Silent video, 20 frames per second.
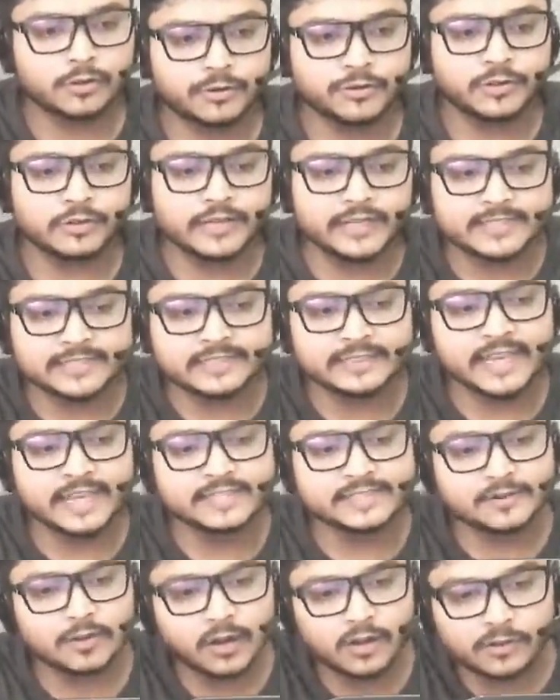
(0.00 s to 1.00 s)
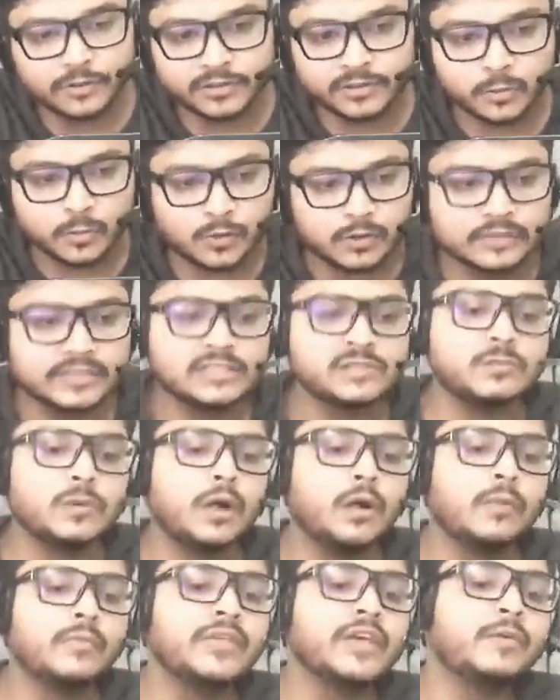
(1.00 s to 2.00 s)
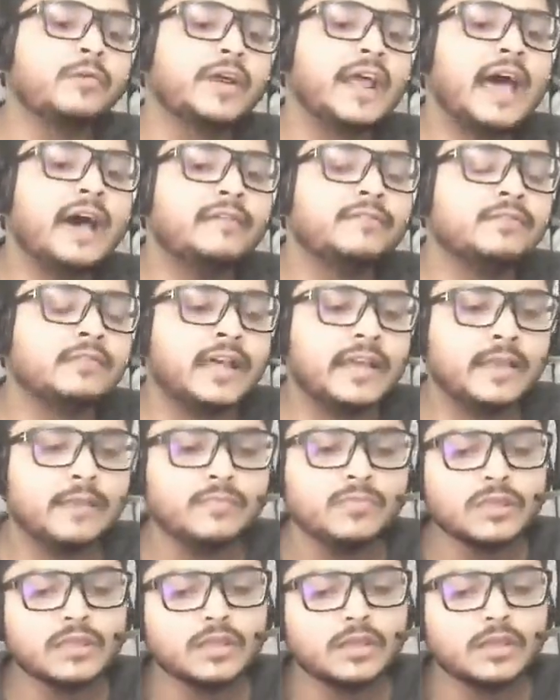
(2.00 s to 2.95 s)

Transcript: around the United States and all around the world as well, they would have like,